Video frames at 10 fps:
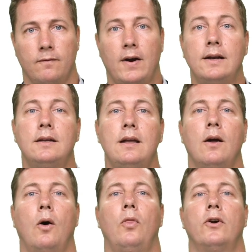
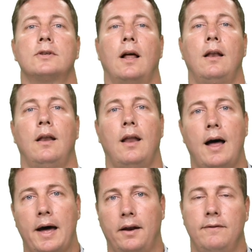Finally, there's a
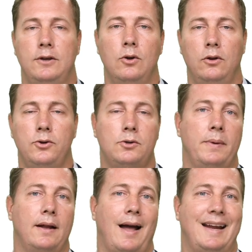lot of
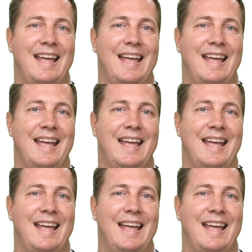usability